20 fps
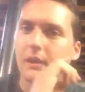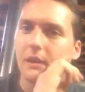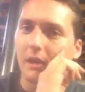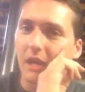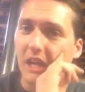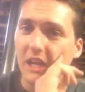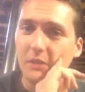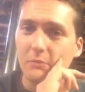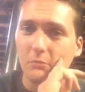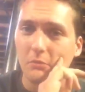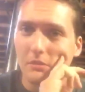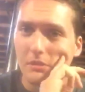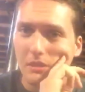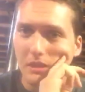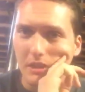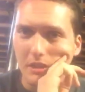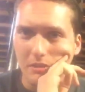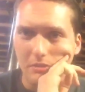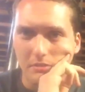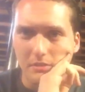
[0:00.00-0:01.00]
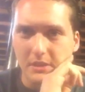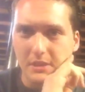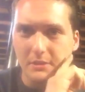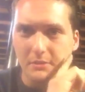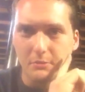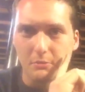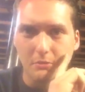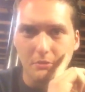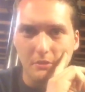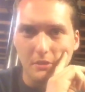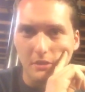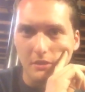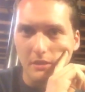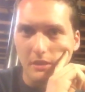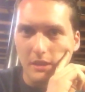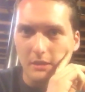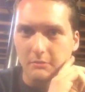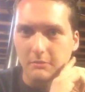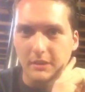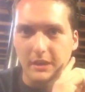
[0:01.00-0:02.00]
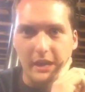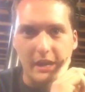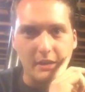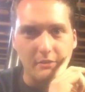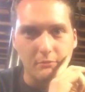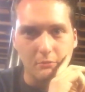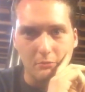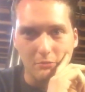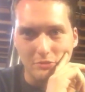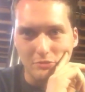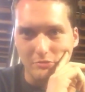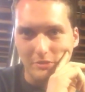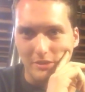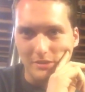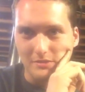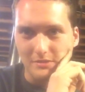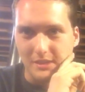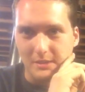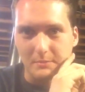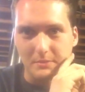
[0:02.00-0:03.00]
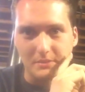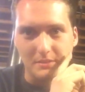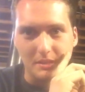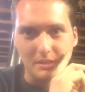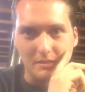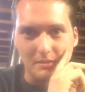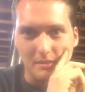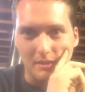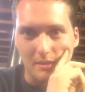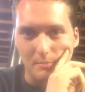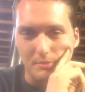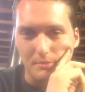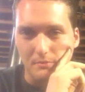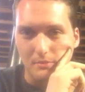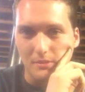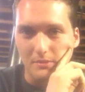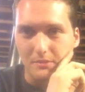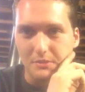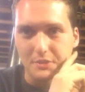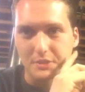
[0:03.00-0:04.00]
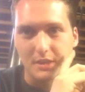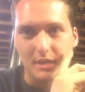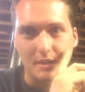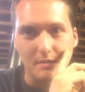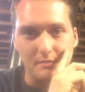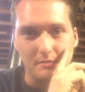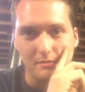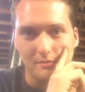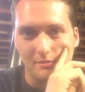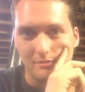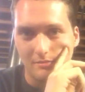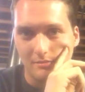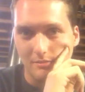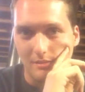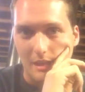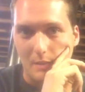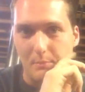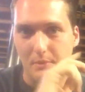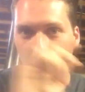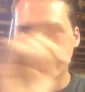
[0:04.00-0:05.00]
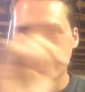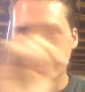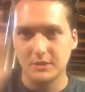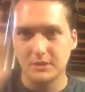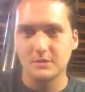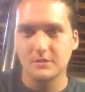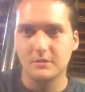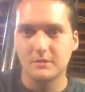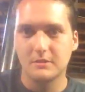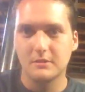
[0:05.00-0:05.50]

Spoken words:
Anyone in or near North Carolina want an 84 Trans Am with T-tops and run the drives? How much?